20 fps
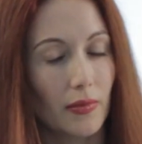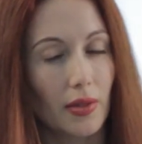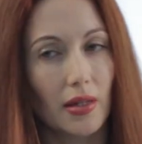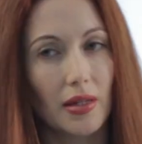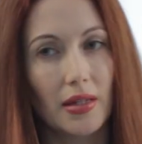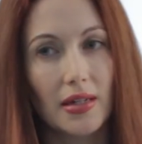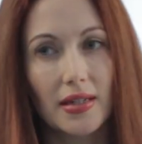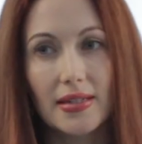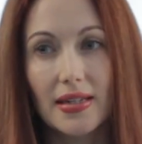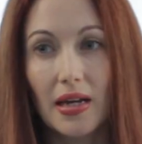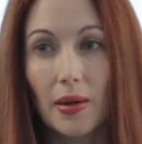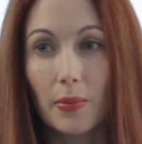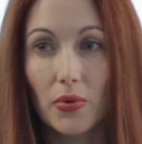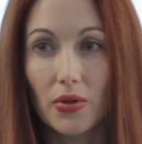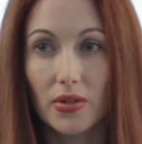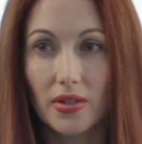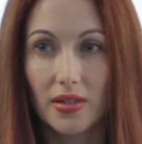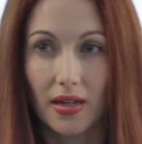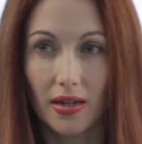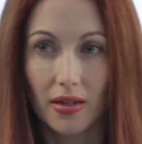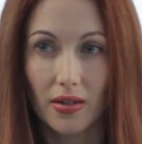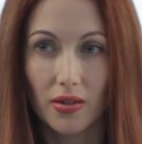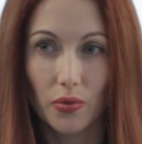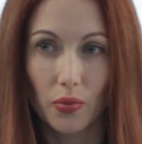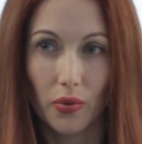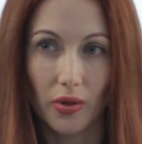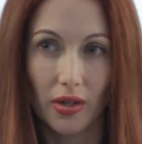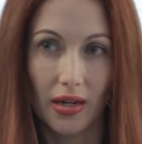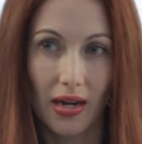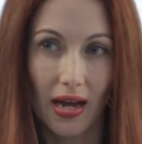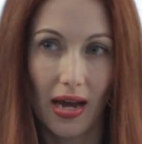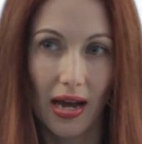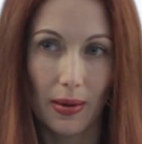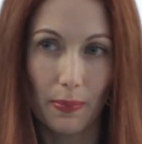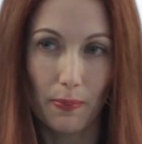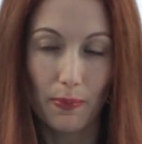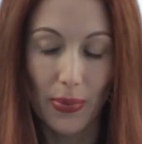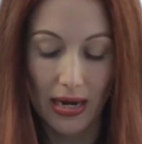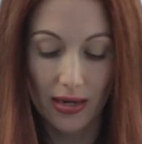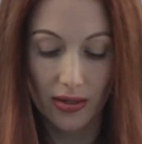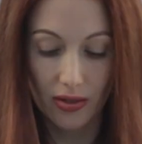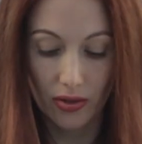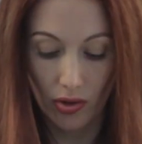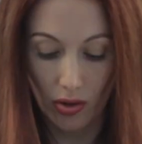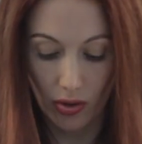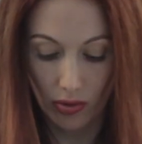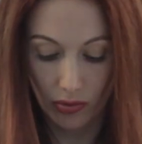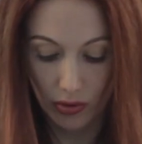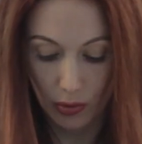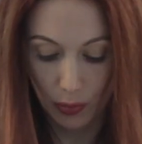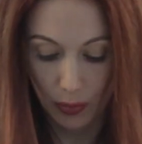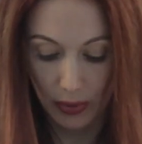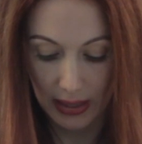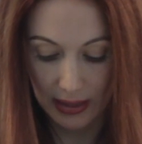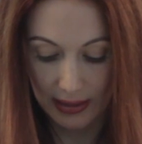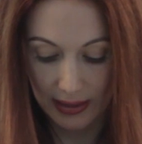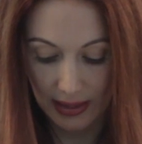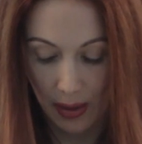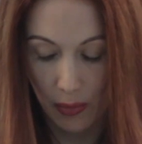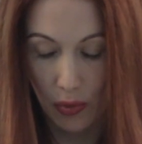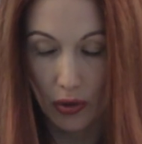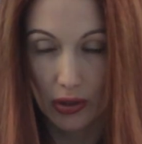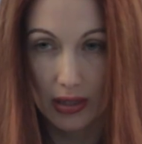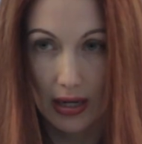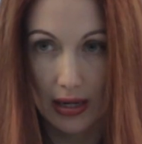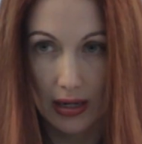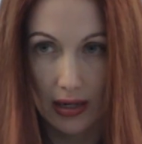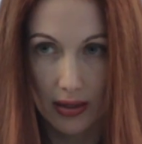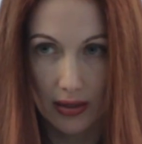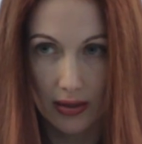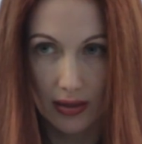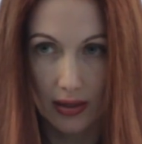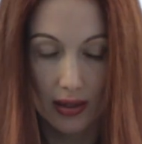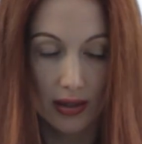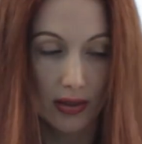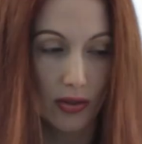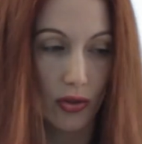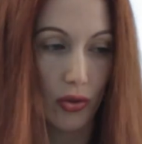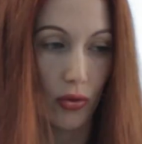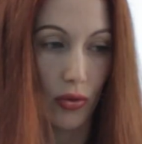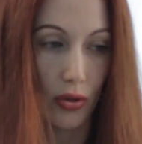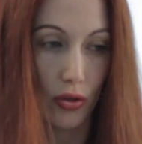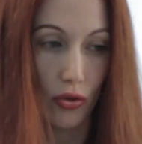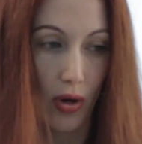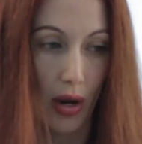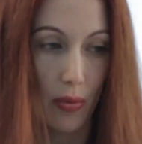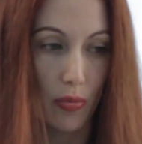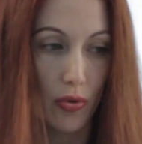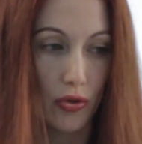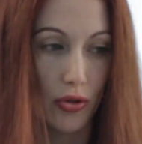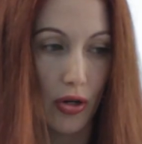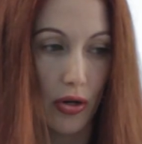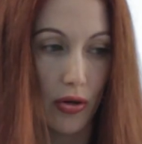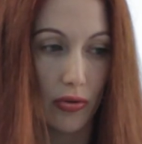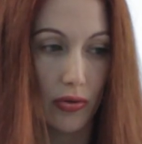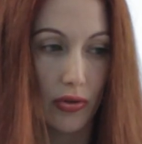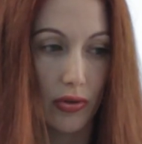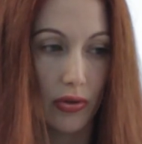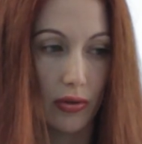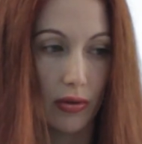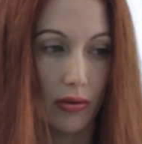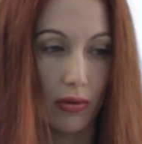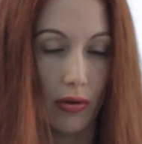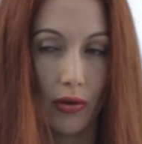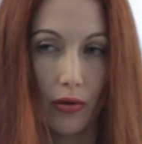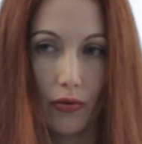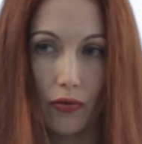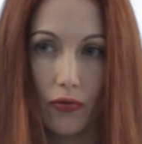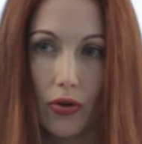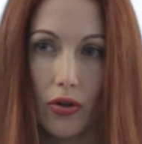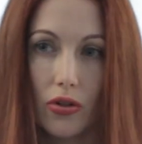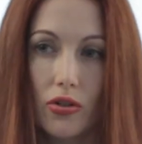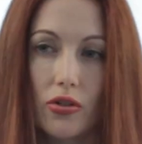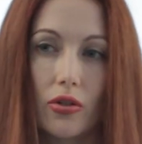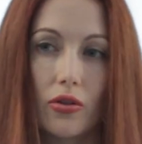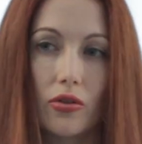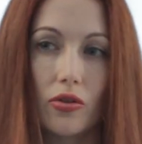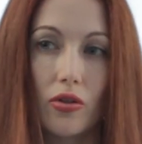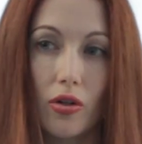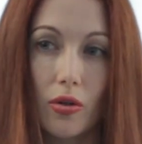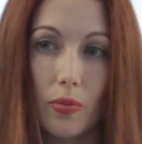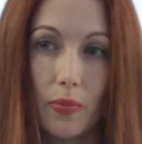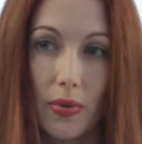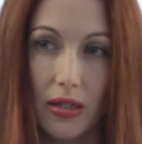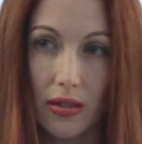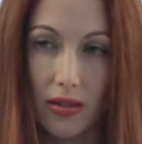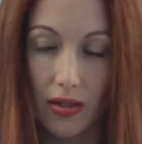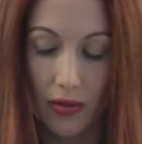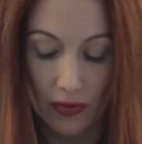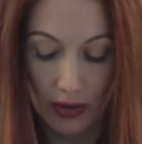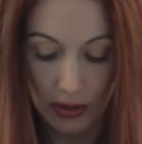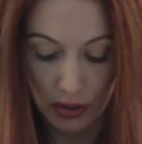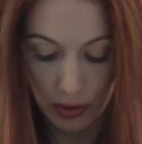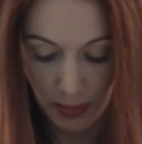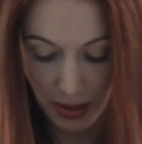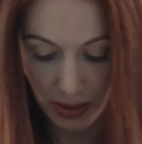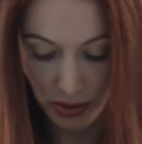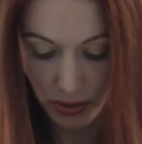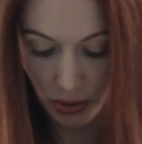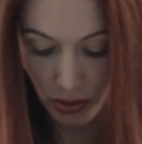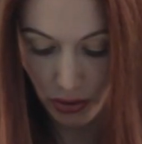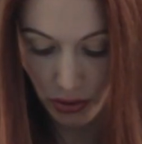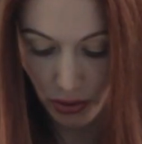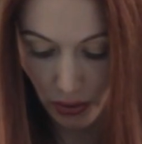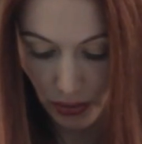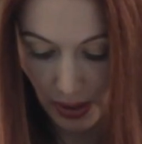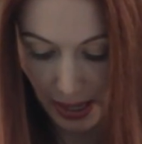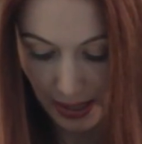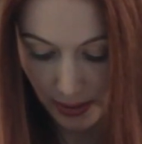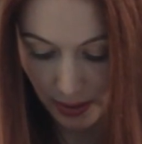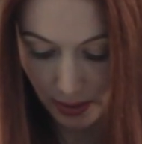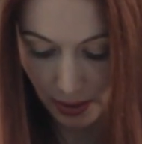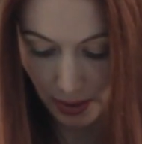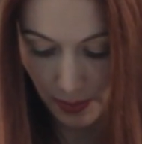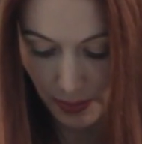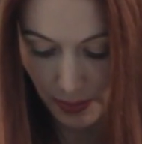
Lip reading: In example 6, we're going to add bass notes played simultaneously to the treble notes on the first and third beats of each measure. So that's going to